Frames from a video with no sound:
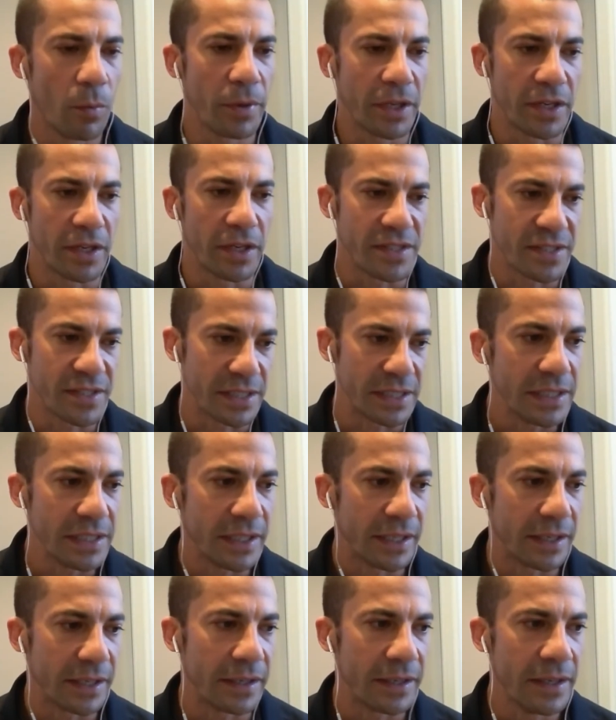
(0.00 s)
going to see
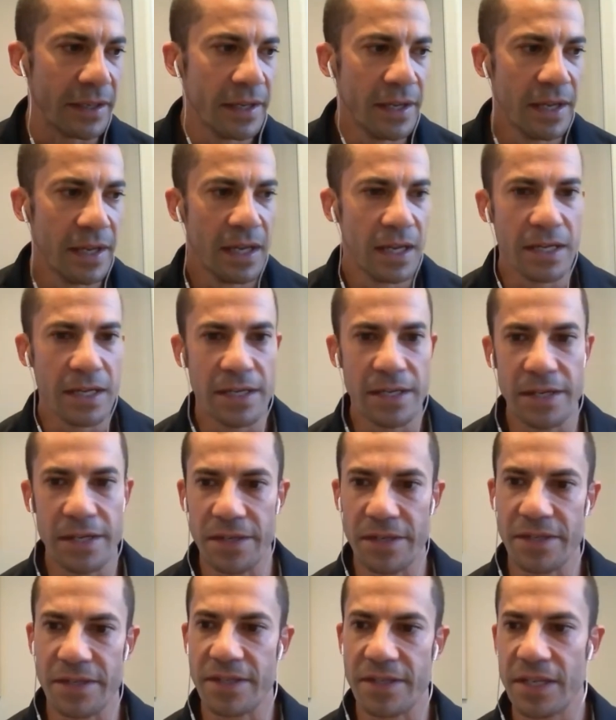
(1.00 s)
here
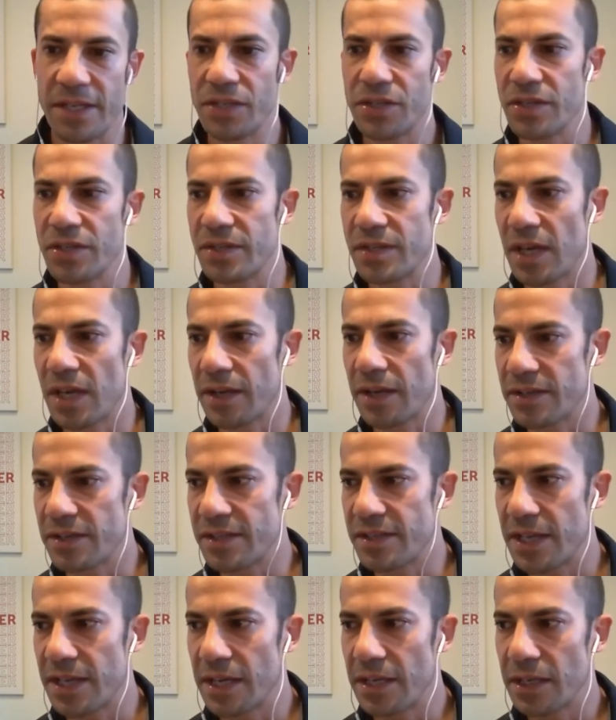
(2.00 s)
is teachers
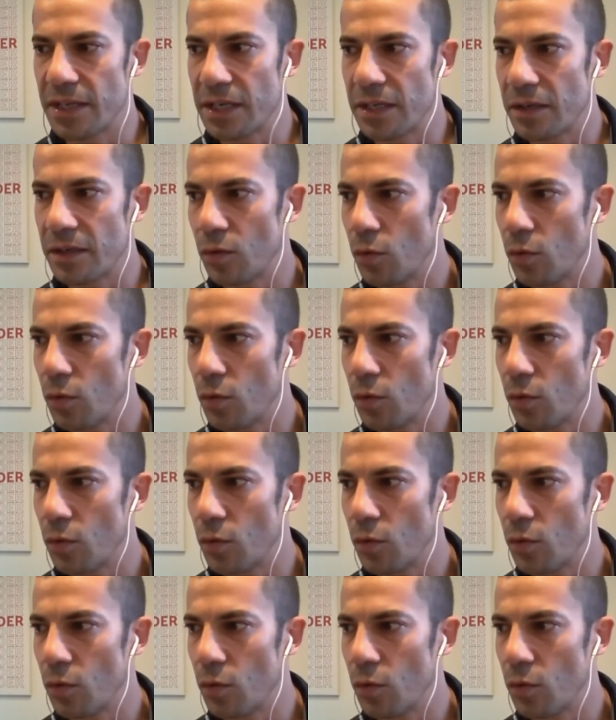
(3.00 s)
understanding